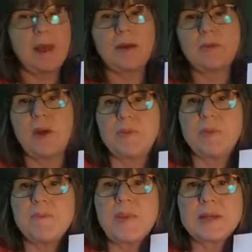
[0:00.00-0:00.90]
angled up
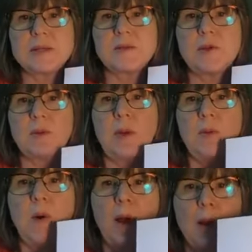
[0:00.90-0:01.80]
the best for you. I
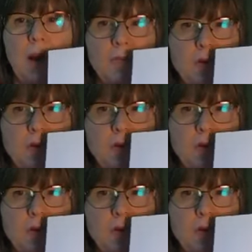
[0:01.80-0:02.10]
want, I'm